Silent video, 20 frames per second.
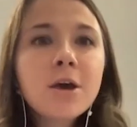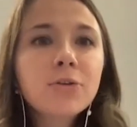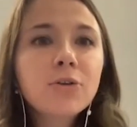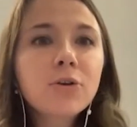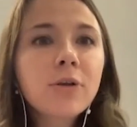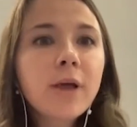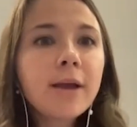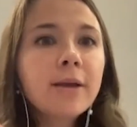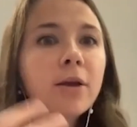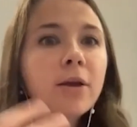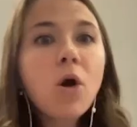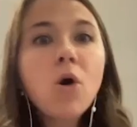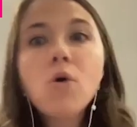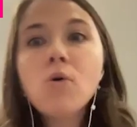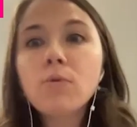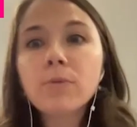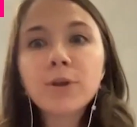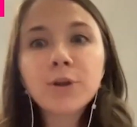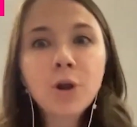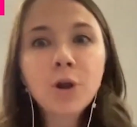They're like,
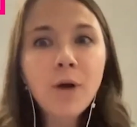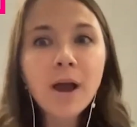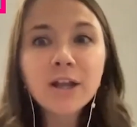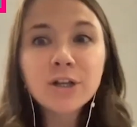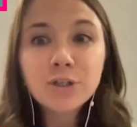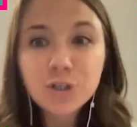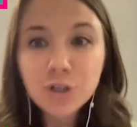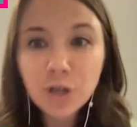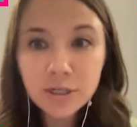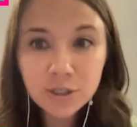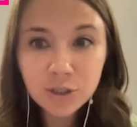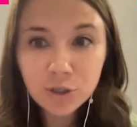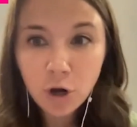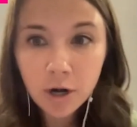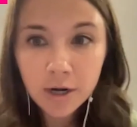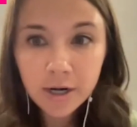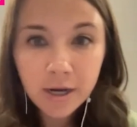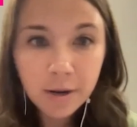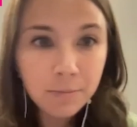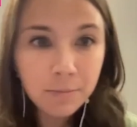oh, I just
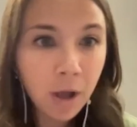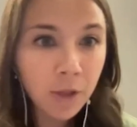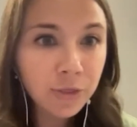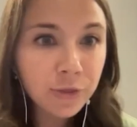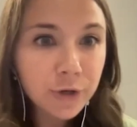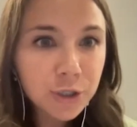started a month